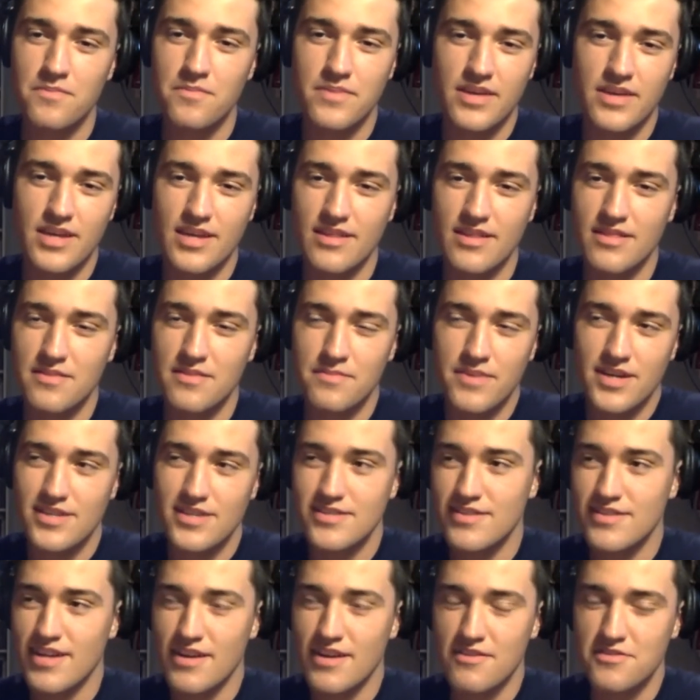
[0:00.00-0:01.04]
being the
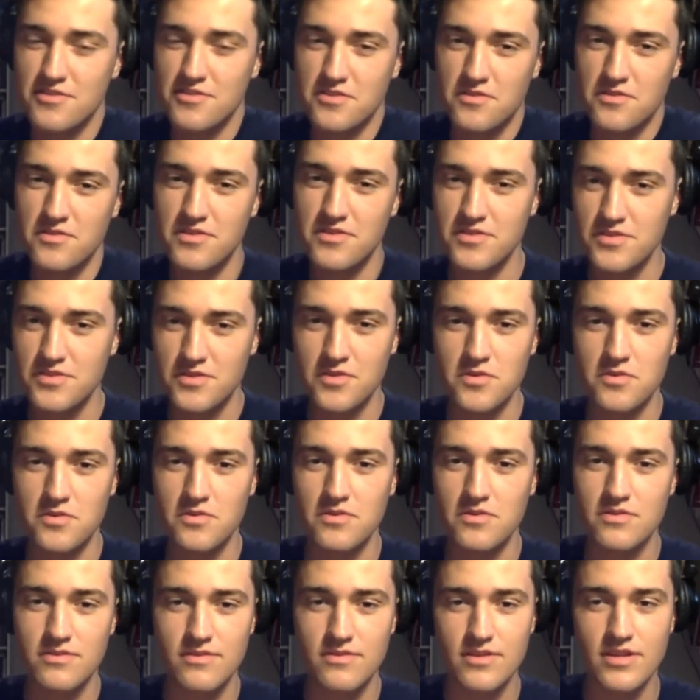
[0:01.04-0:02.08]
best Arizona
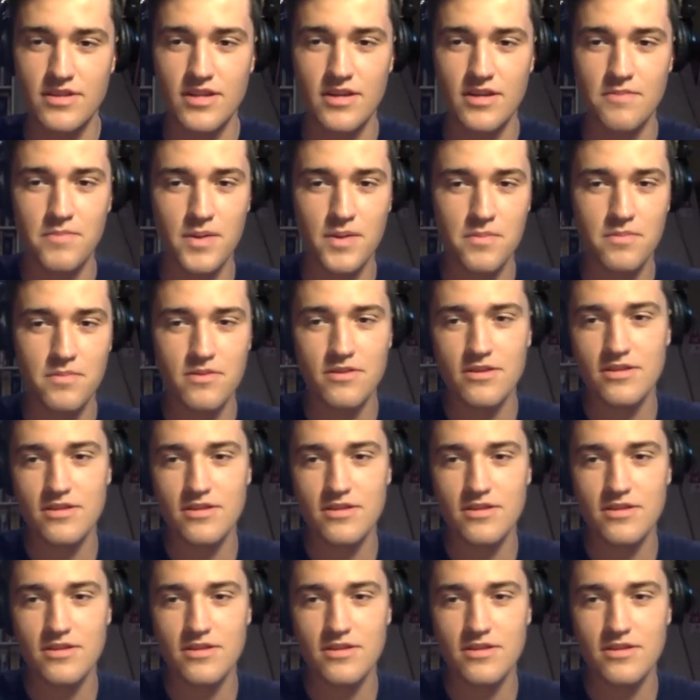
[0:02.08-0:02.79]
school, people look